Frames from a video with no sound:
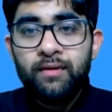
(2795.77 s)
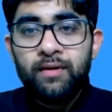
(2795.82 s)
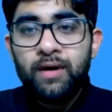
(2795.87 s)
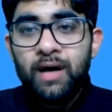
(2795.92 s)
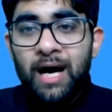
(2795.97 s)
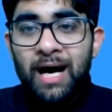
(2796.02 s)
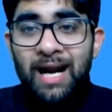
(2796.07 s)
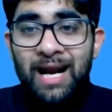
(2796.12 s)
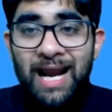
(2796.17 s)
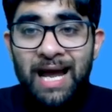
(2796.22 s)

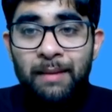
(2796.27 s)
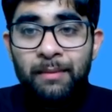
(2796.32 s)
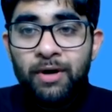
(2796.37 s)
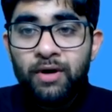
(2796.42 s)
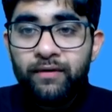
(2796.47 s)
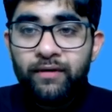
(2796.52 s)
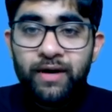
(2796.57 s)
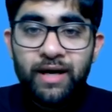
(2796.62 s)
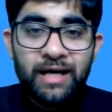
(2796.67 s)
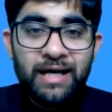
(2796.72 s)
Are liable
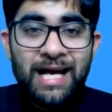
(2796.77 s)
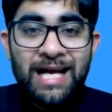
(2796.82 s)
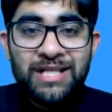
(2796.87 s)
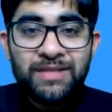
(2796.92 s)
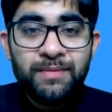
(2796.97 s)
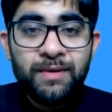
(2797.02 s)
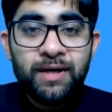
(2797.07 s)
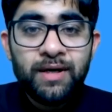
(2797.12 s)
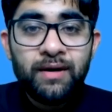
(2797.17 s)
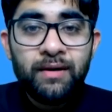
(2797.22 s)
for
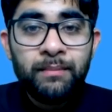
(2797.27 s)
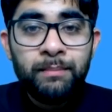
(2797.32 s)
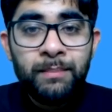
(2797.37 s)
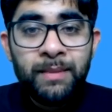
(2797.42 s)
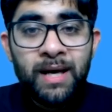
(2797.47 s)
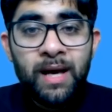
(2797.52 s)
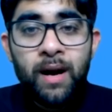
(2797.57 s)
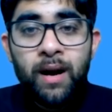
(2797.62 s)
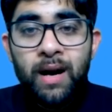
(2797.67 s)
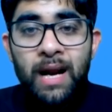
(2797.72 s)
attachment:
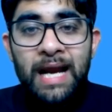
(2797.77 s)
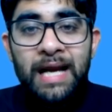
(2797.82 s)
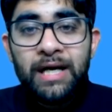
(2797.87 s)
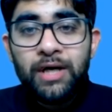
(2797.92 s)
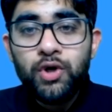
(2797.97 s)
mere right